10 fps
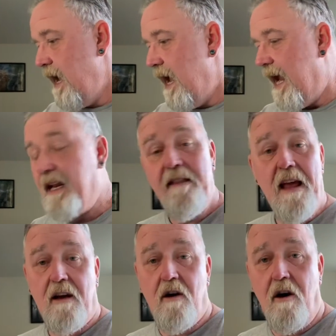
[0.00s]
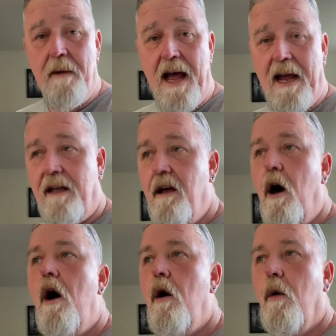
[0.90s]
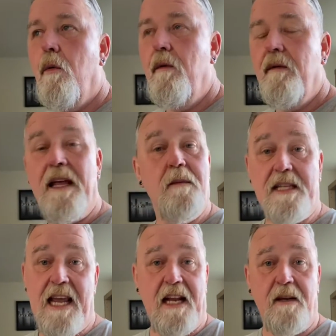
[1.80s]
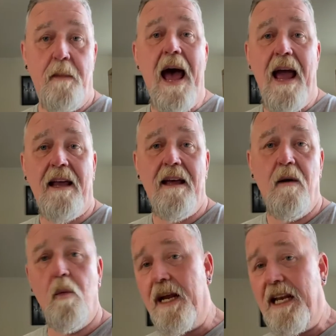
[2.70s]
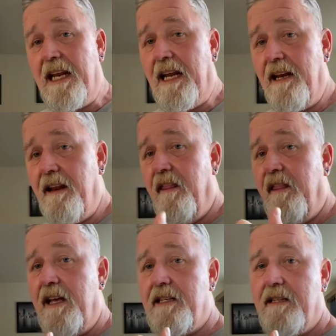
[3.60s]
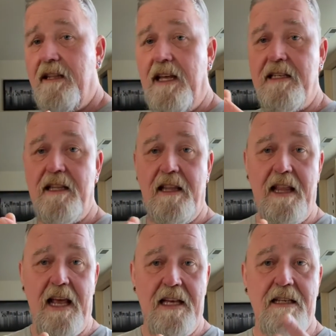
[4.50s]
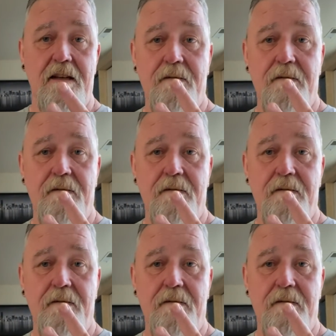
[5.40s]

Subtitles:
And in that call back, it was kicked back. We need this, this, and this.